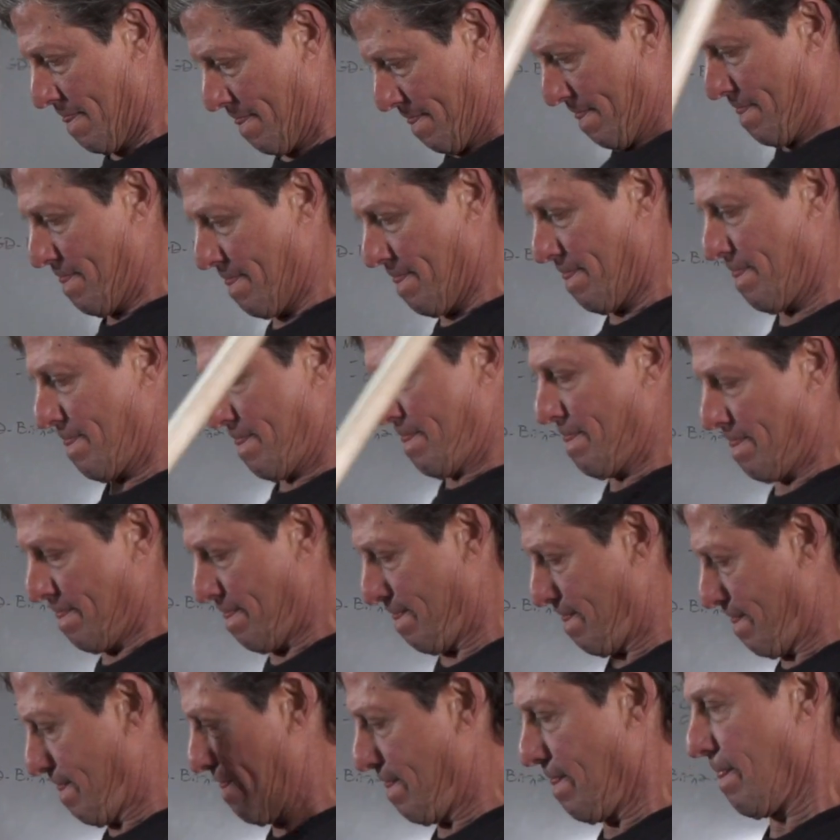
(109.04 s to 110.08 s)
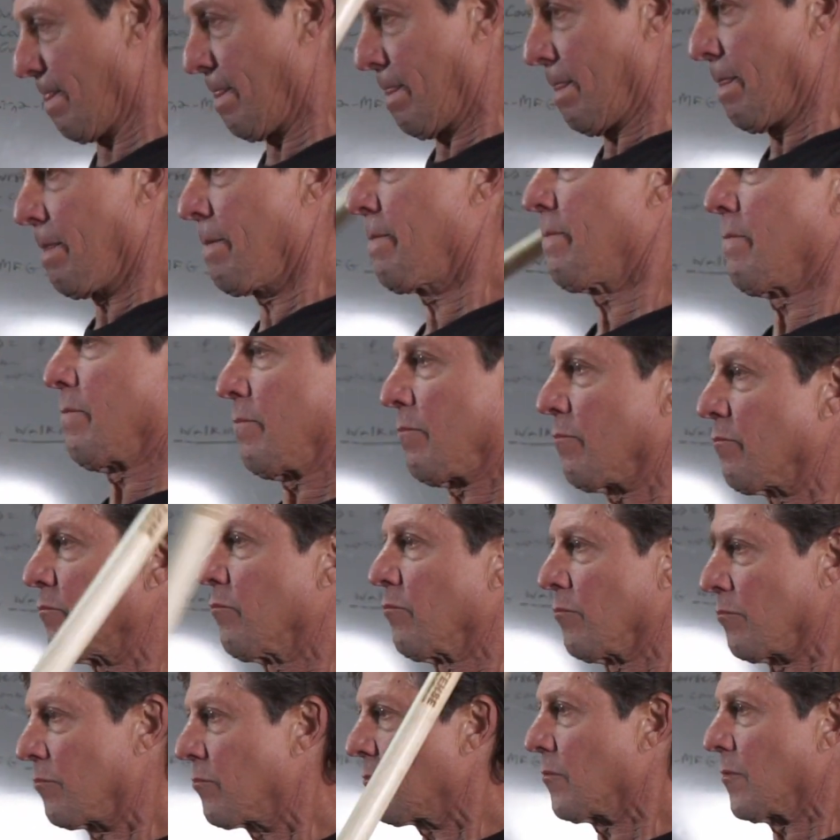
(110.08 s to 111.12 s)
on to just
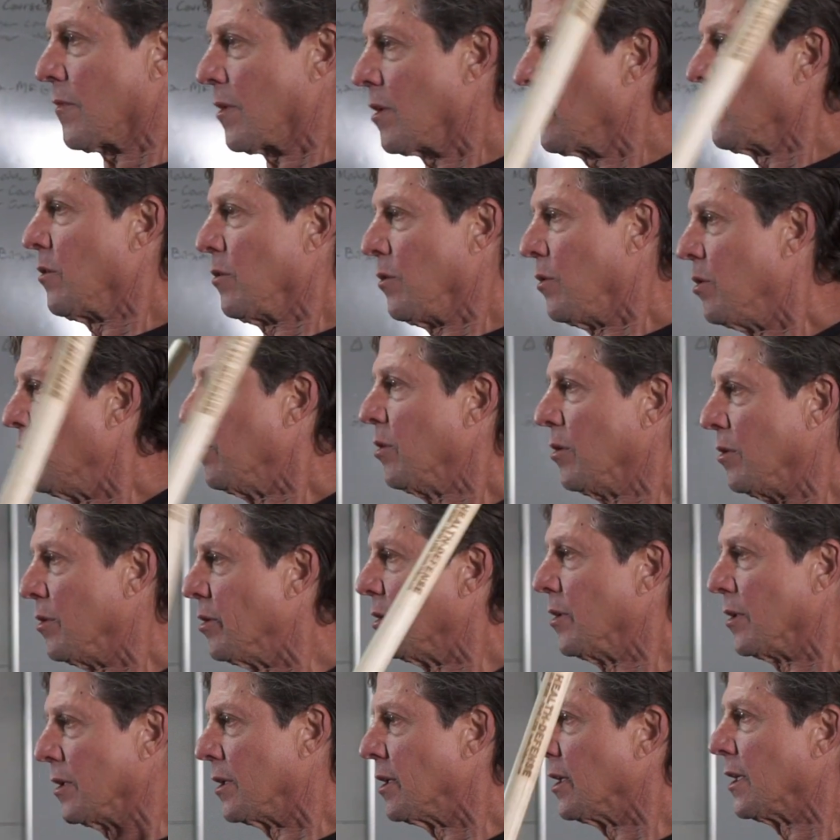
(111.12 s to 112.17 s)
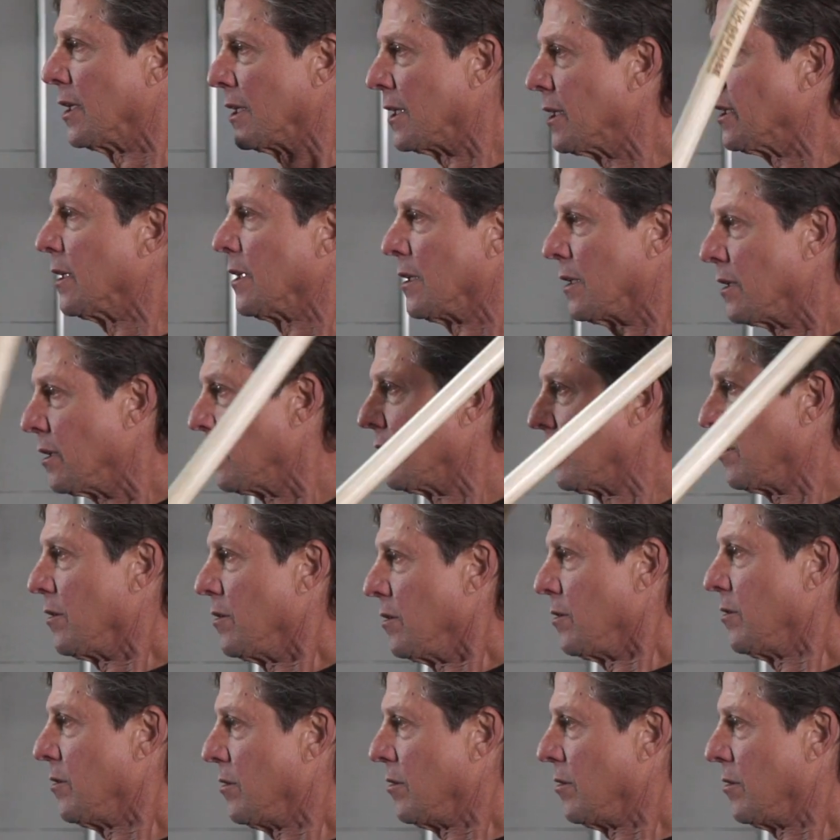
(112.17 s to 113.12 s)
development over speed, nerve